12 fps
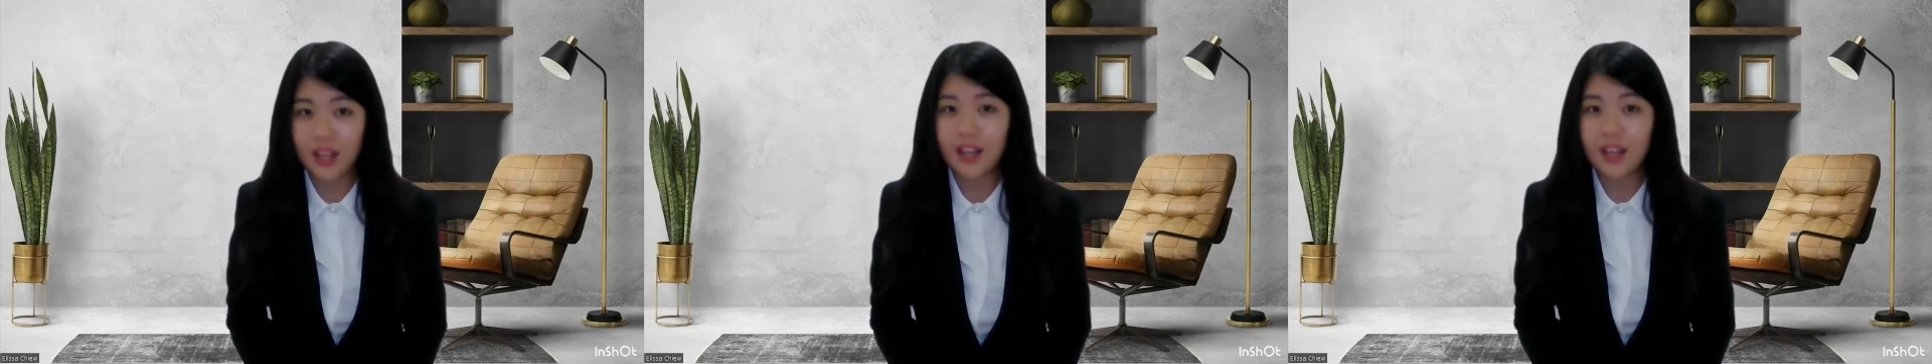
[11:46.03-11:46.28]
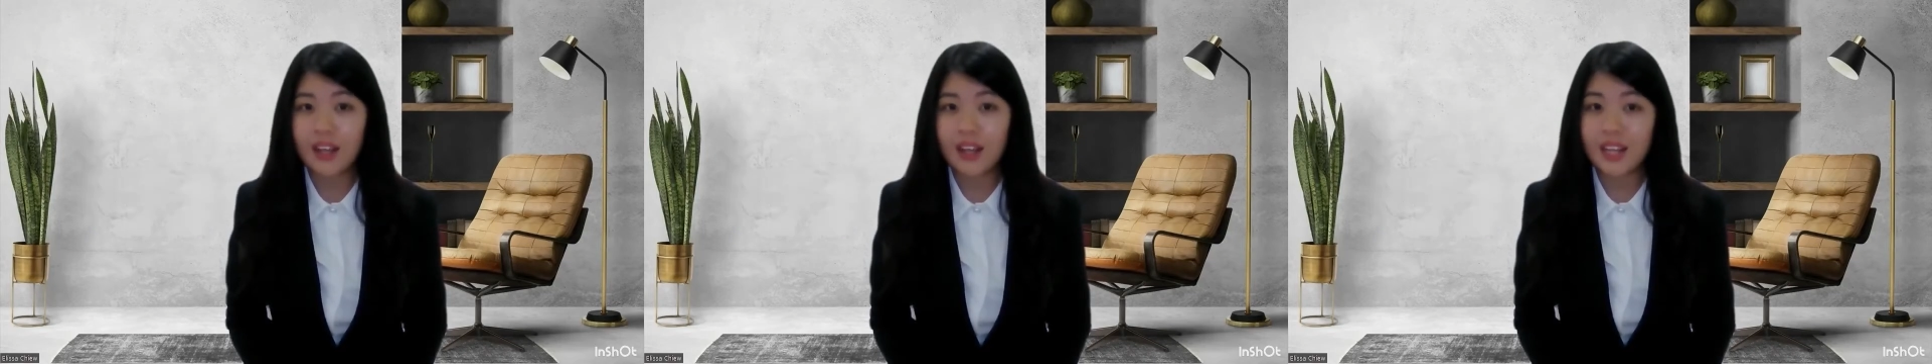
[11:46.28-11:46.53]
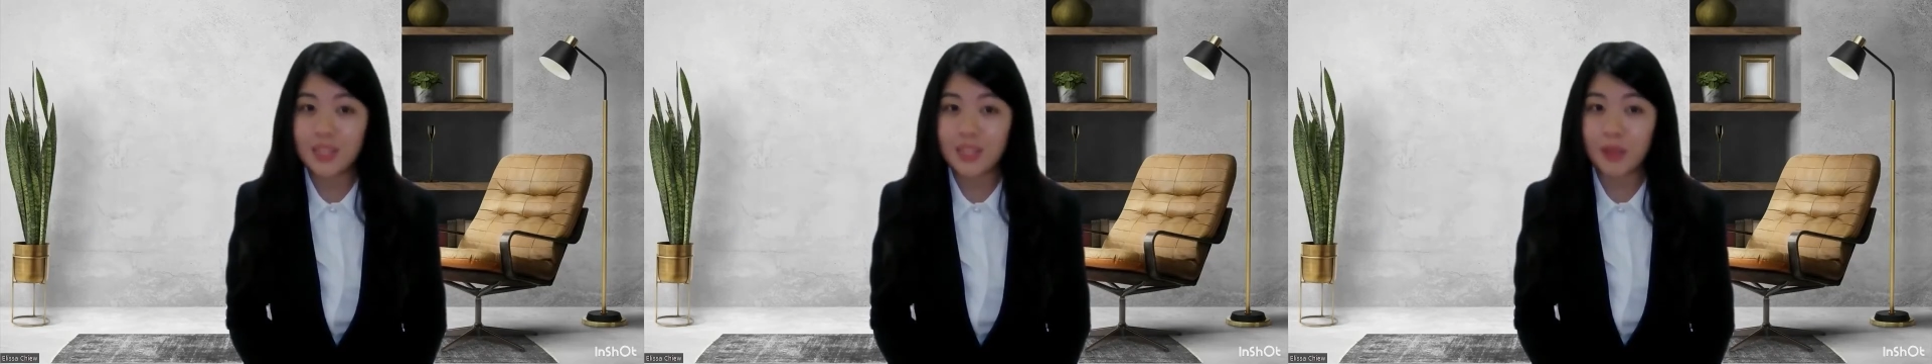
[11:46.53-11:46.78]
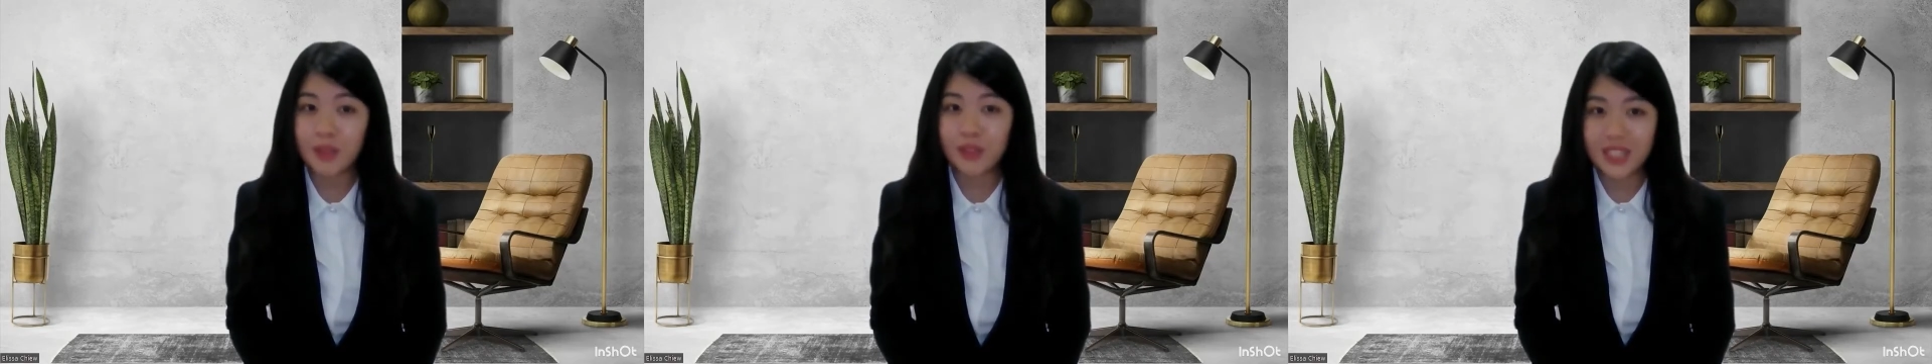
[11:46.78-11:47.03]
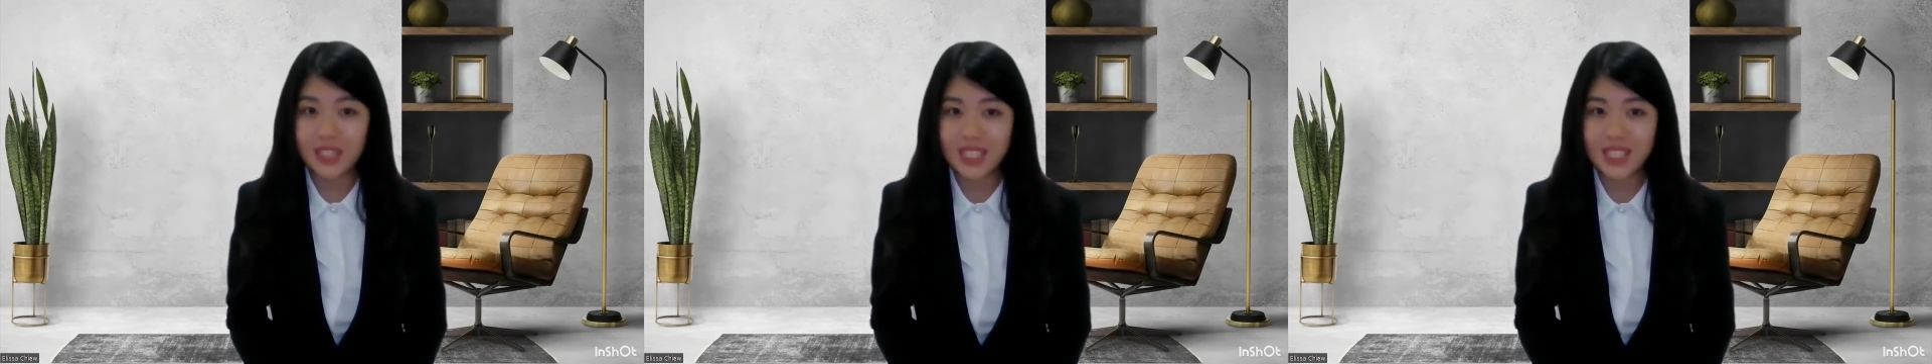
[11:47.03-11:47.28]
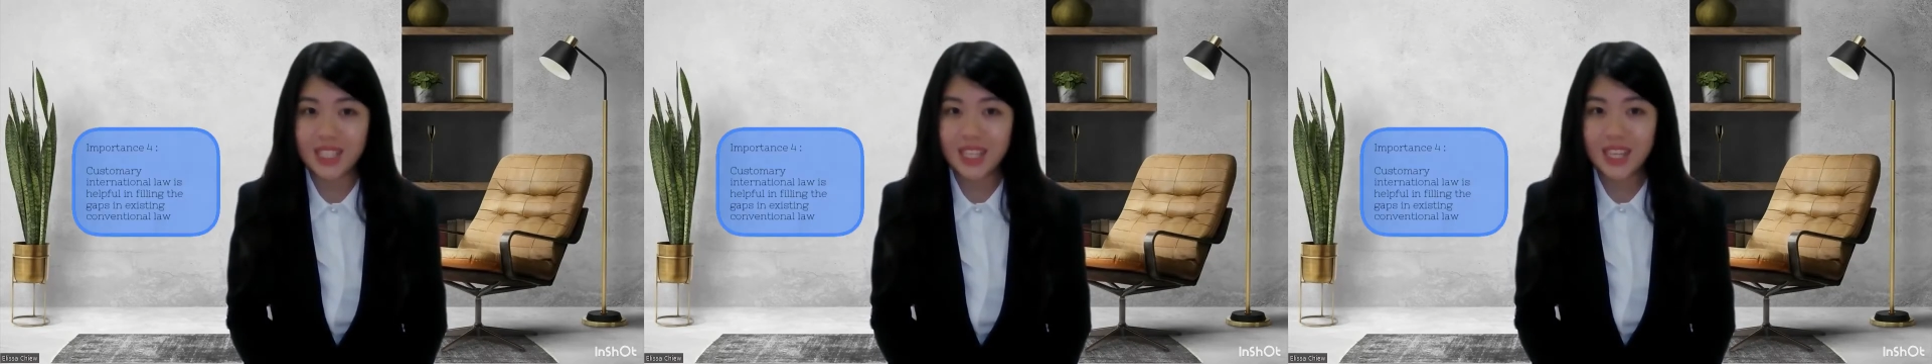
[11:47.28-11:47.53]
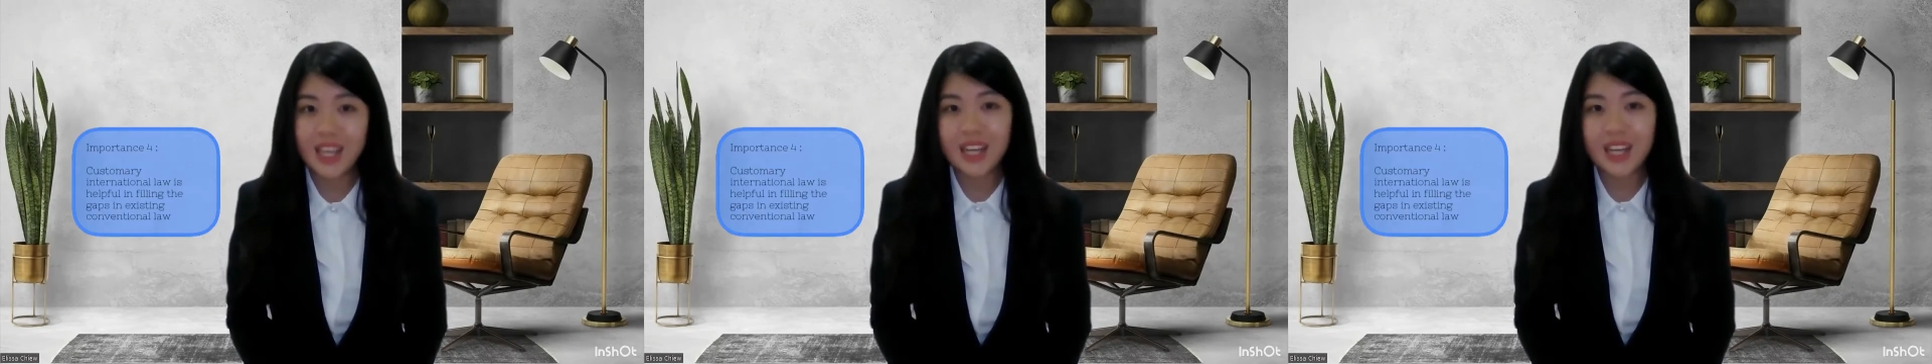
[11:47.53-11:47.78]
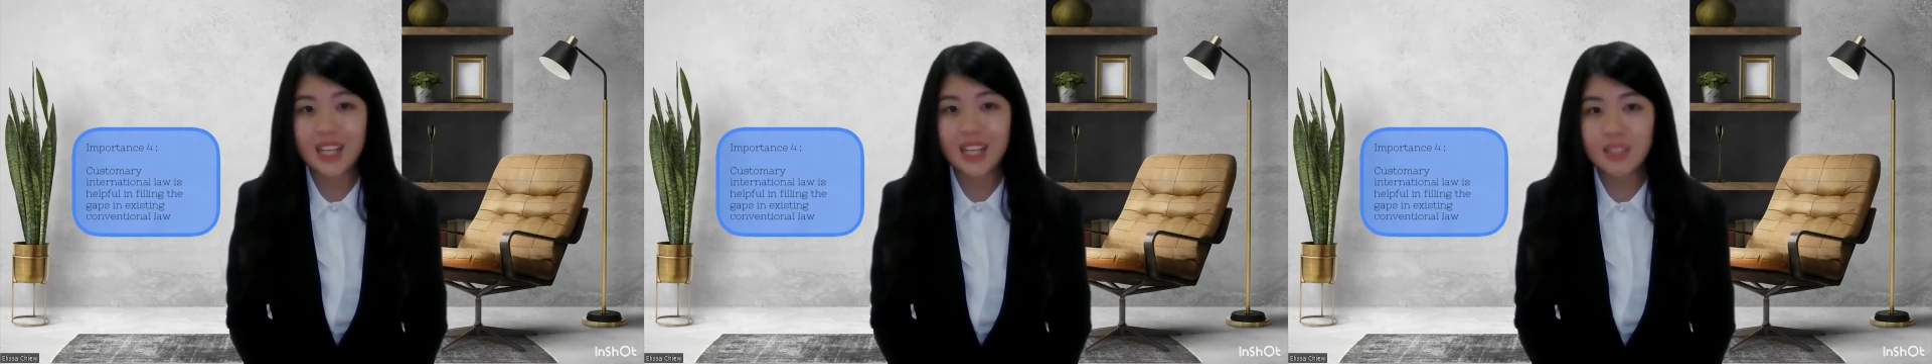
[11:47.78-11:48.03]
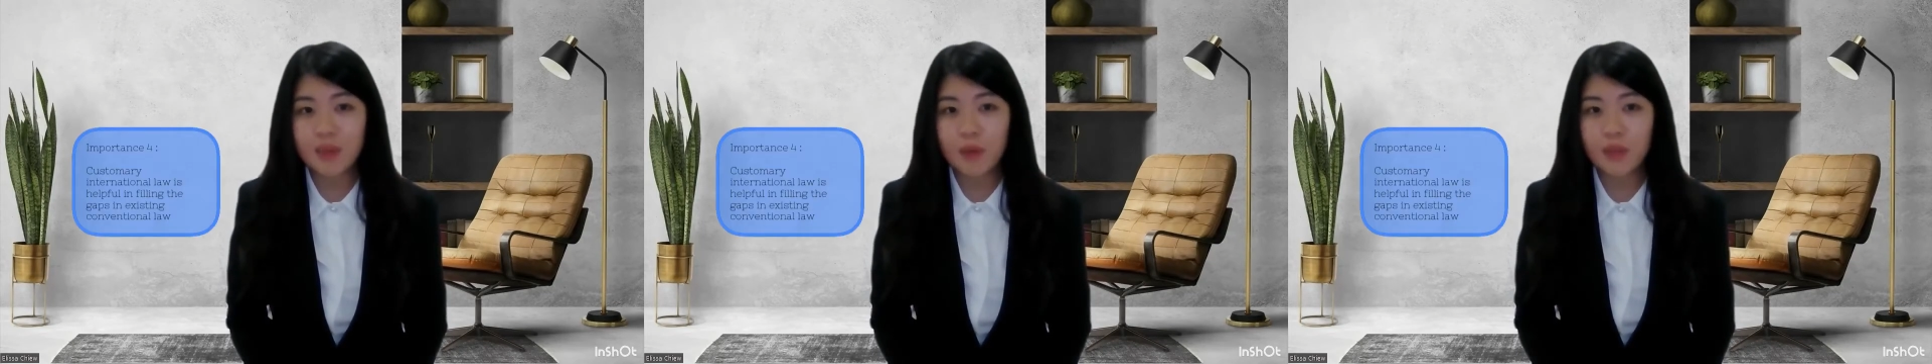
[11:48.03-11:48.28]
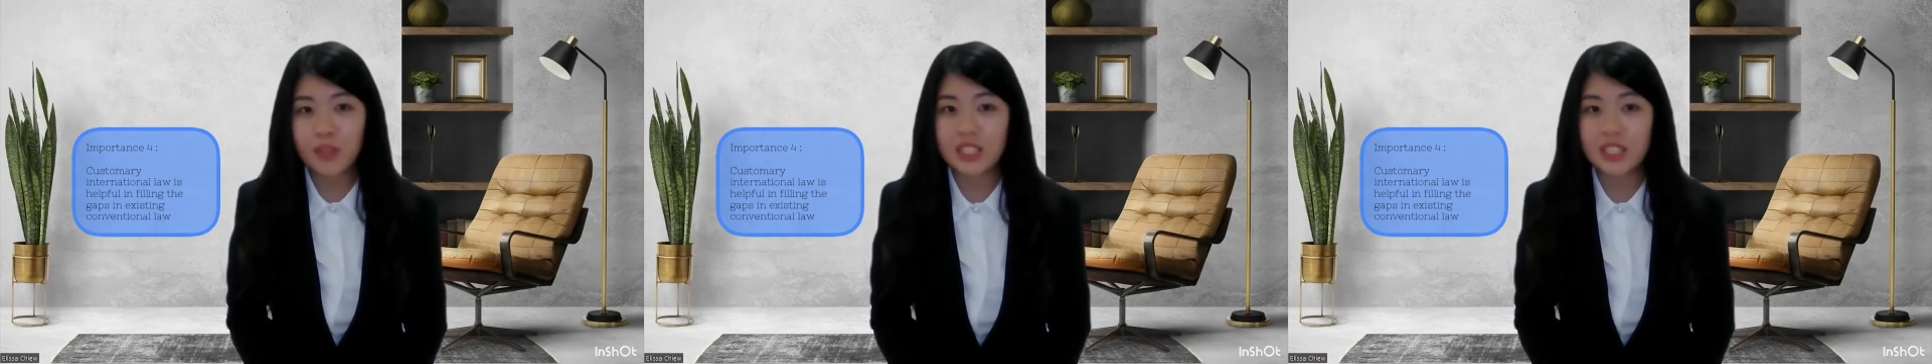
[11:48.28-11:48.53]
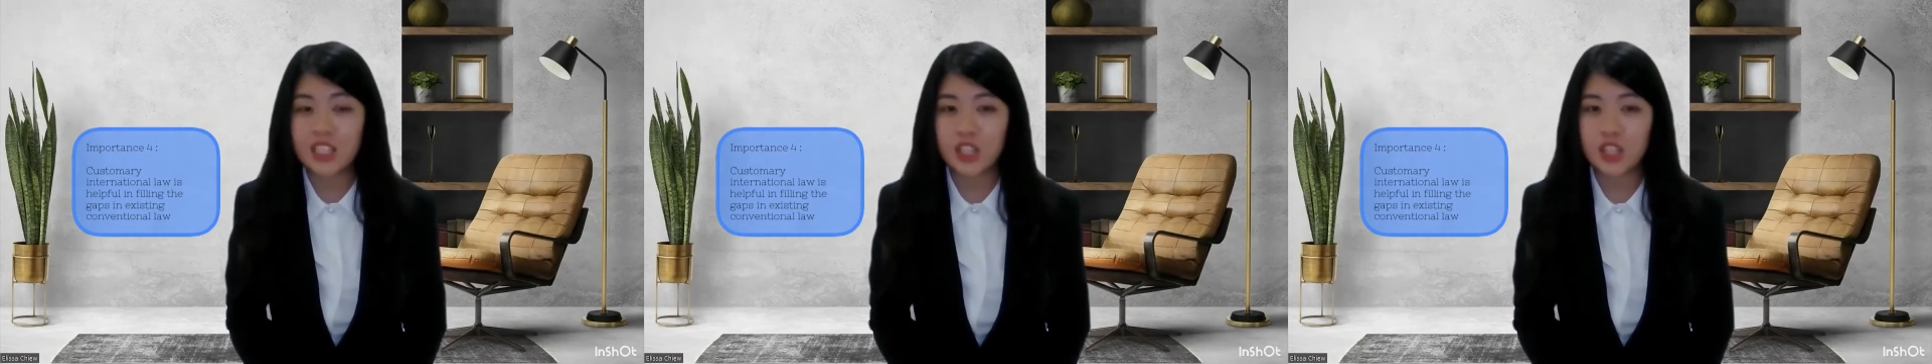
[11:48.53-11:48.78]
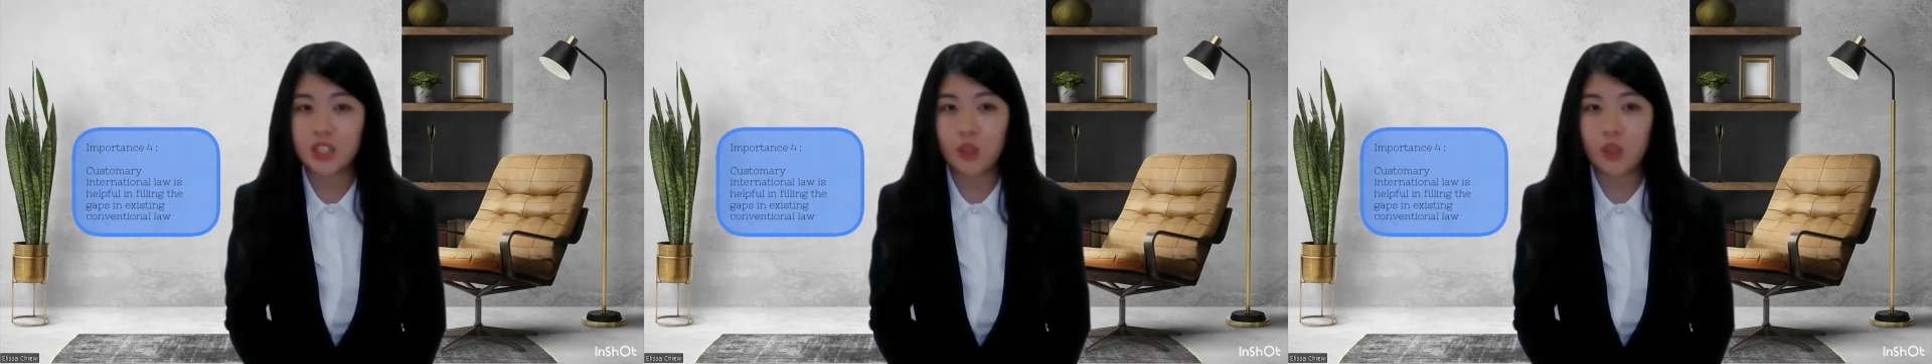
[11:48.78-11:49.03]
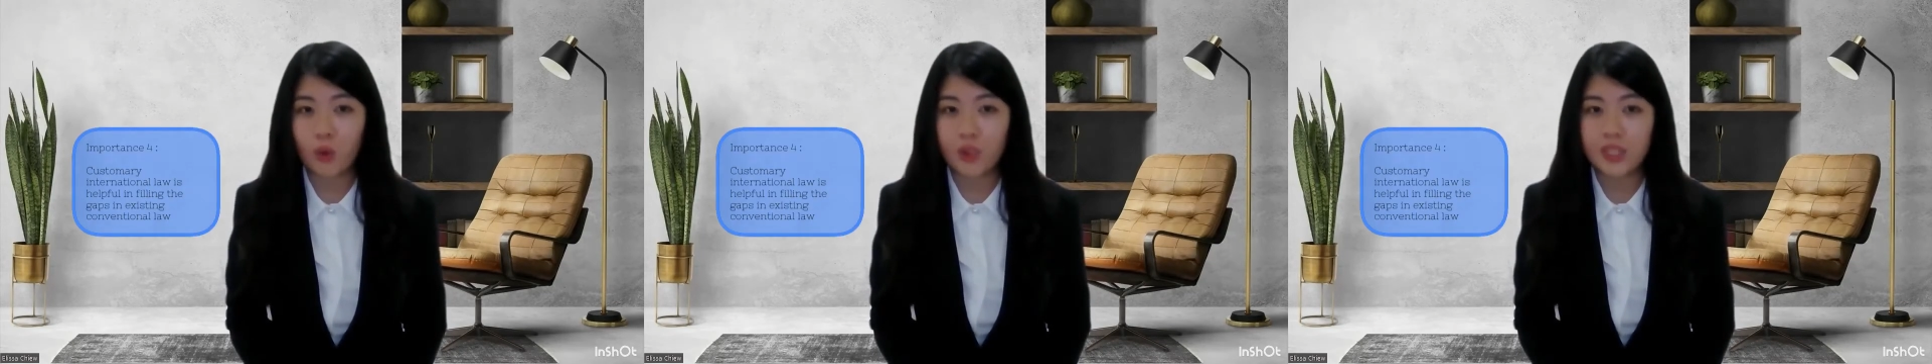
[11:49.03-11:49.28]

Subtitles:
Last but not least, customary international law